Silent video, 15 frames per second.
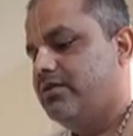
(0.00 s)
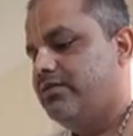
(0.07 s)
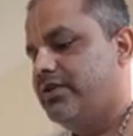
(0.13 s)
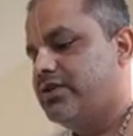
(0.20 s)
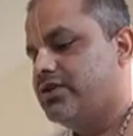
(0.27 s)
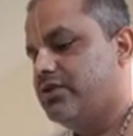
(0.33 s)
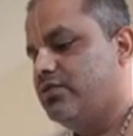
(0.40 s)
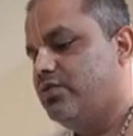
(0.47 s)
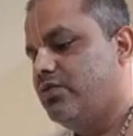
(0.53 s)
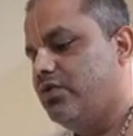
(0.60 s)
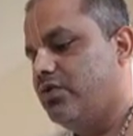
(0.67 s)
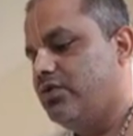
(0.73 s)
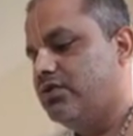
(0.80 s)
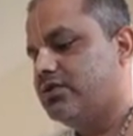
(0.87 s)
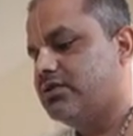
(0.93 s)
which
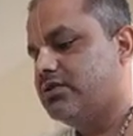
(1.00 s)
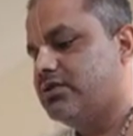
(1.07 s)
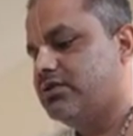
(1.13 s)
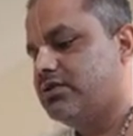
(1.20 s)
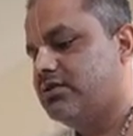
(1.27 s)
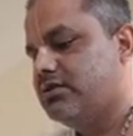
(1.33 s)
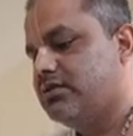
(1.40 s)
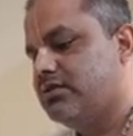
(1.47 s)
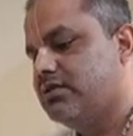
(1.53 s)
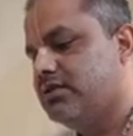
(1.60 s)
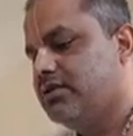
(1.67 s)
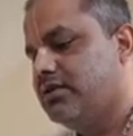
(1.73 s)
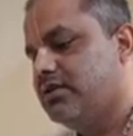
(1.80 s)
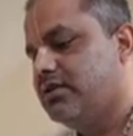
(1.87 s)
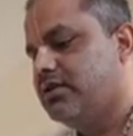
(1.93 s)
invokes
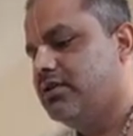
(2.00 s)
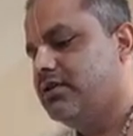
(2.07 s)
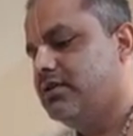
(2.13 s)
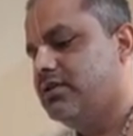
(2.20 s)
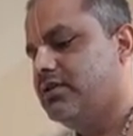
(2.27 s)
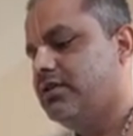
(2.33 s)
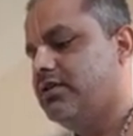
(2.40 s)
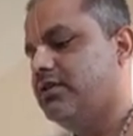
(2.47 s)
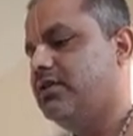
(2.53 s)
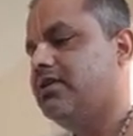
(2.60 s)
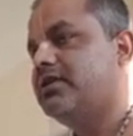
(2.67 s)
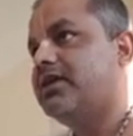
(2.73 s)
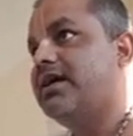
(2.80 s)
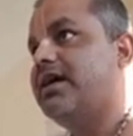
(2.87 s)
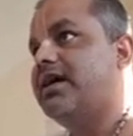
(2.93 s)
the
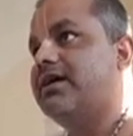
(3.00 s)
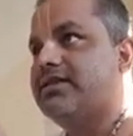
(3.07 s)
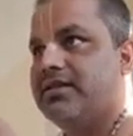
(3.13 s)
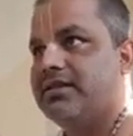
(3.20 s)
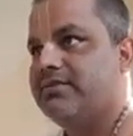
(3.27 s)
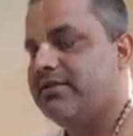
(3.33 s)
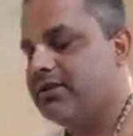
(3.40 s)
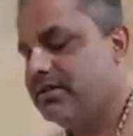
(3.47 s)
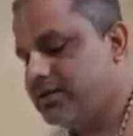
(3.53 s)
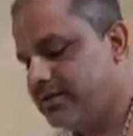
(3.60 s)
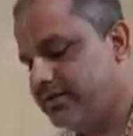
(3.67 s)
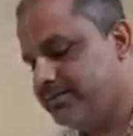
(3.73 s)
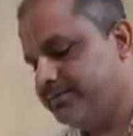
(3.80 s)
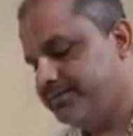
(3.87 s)
Gayatri Mantra.